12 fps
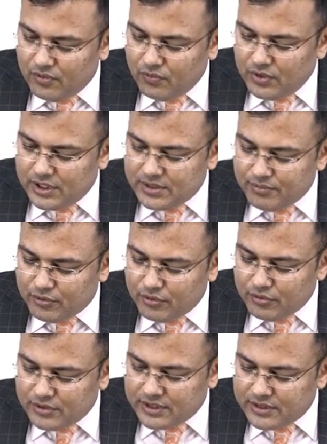Worst
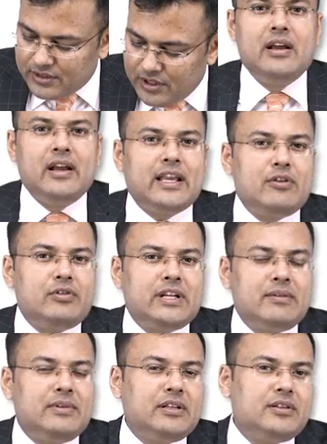prognosis. Can you
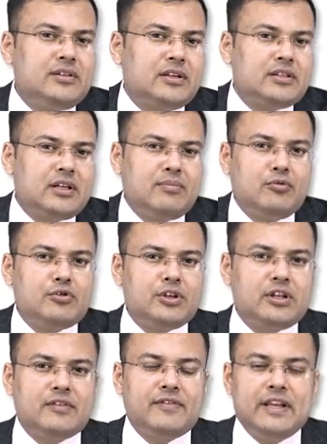tell me the just
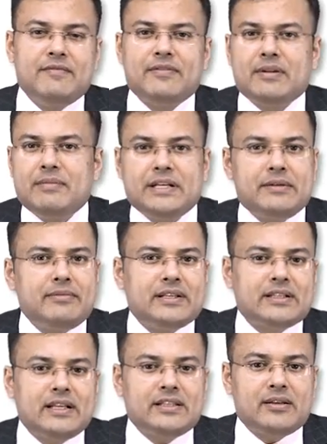opposite of inflammatory
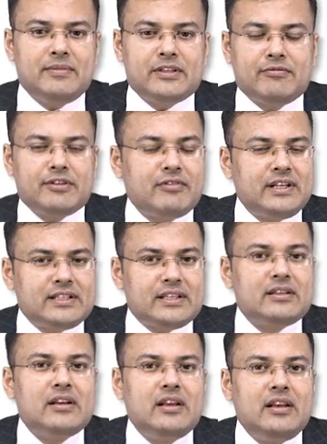breast cancer means which one
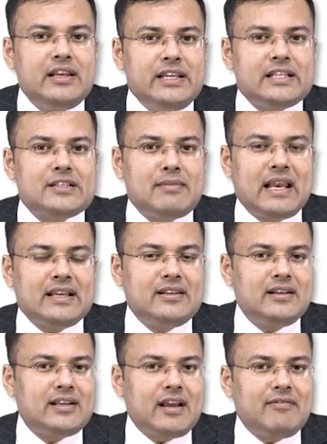is least
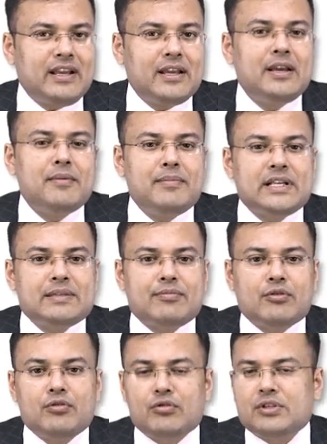malignant, having best
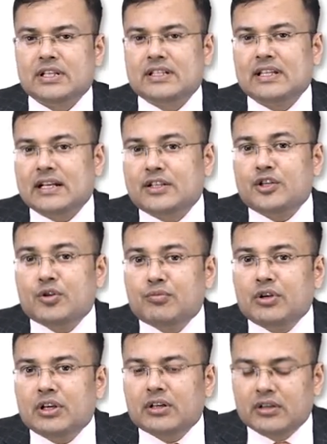prognosis? That's
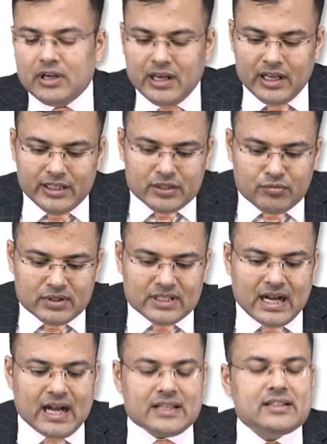tubular. This was
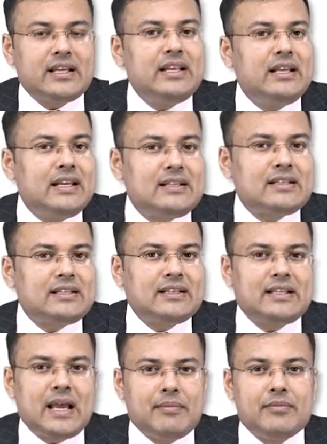asked in latest
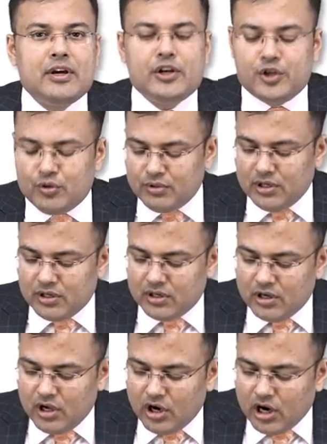exam.
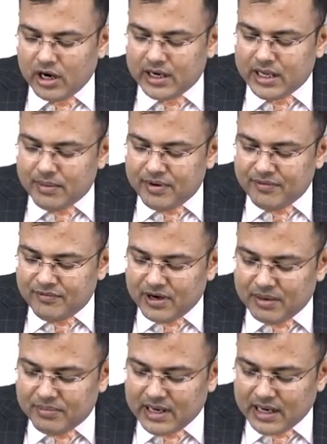Tubular or
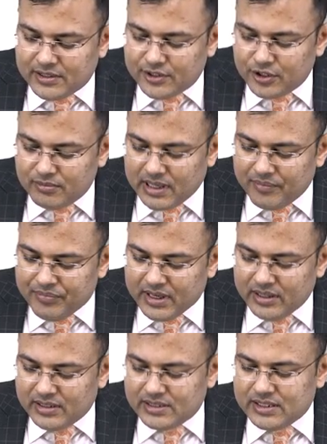cribriform carcinoma.
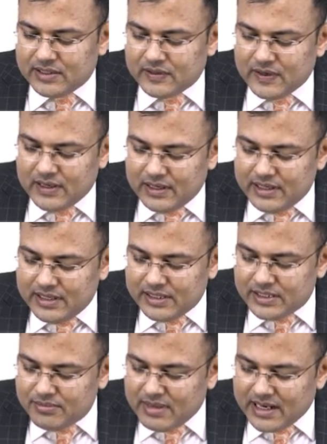This is
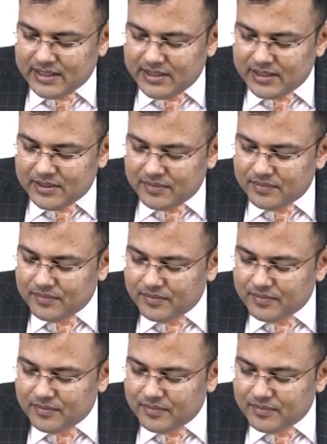least malignant.